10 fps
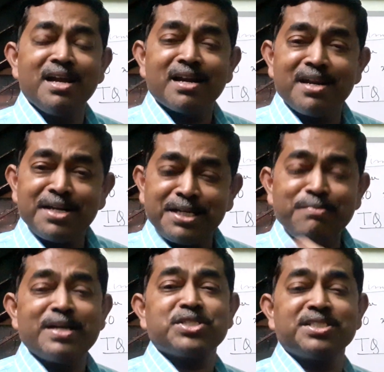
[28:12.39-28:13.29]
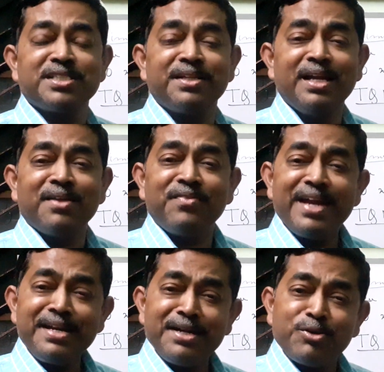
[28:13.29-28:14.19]
corrective actions there,
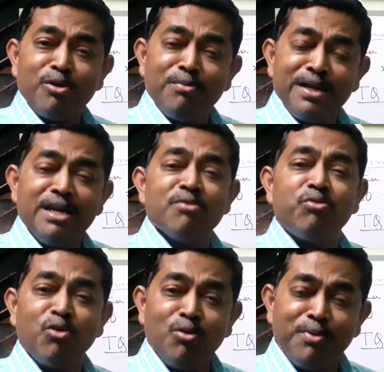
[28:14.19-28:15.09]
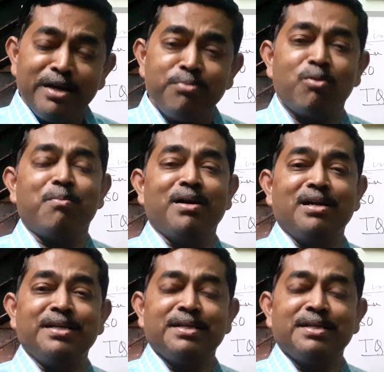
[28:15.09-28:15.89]
then it will be fulfilled properly.